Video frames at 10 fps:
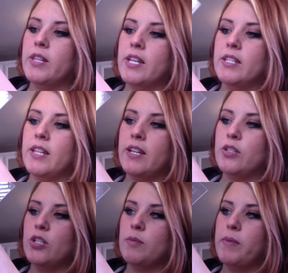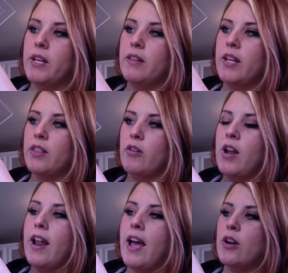these things just being, like, they're
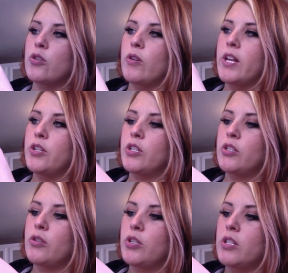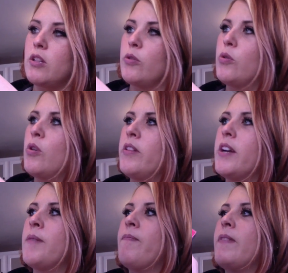not actual hinges, they're just glued on
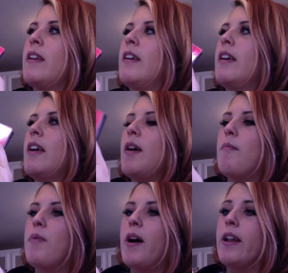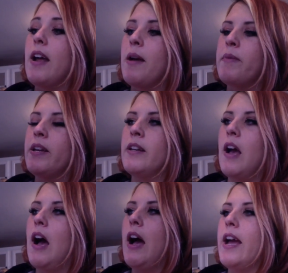there. But, I mean,
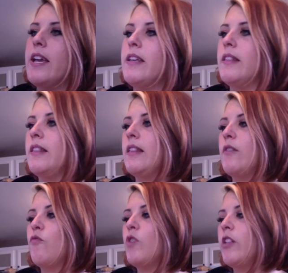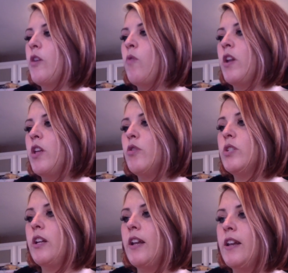I really want to use
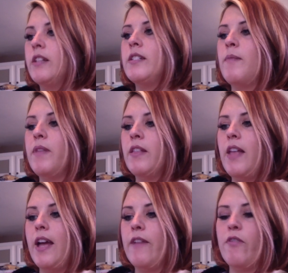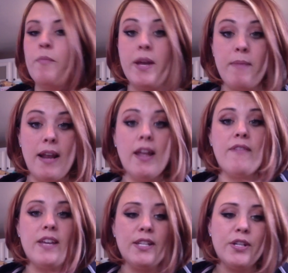it, and that's something that if it'll make my life
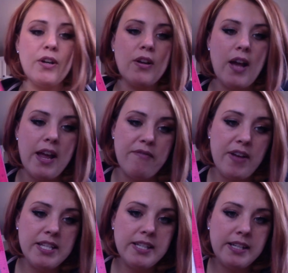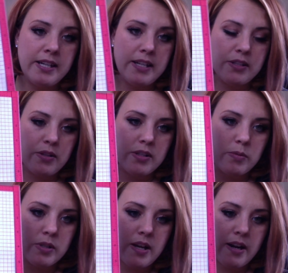easier, I invested in it. So this
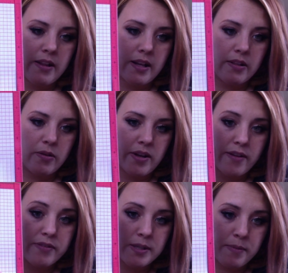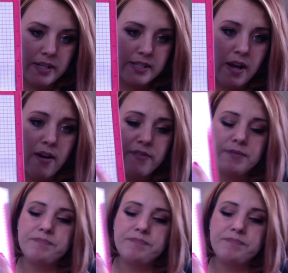was kind of like a little gift to myself.